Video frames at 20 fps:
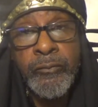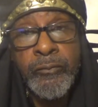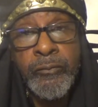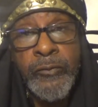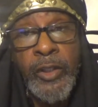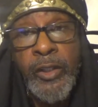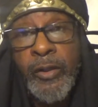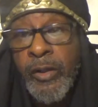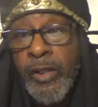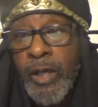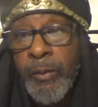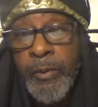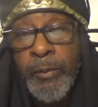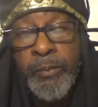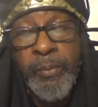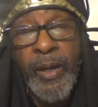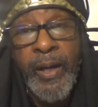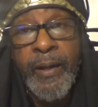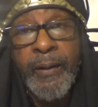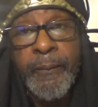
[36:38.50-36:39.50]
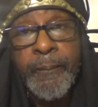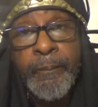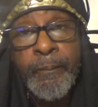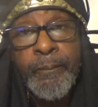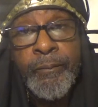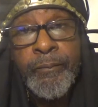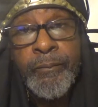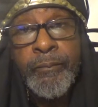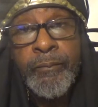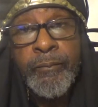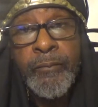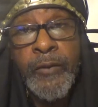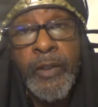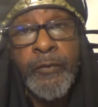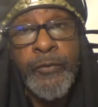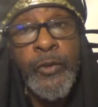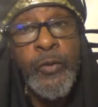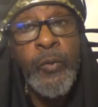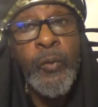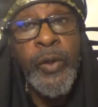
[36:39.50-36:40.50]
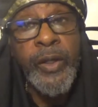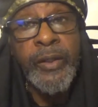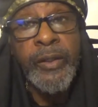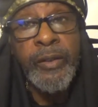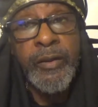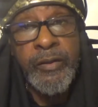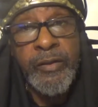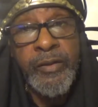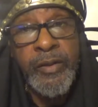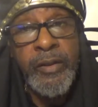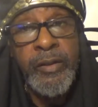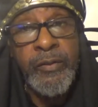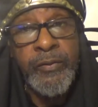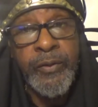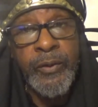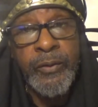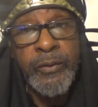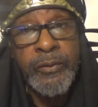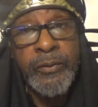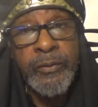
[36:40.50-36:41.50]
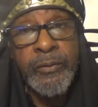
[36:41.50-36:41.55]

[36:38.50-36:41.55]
Ain't no coming back if you are wicked and evil.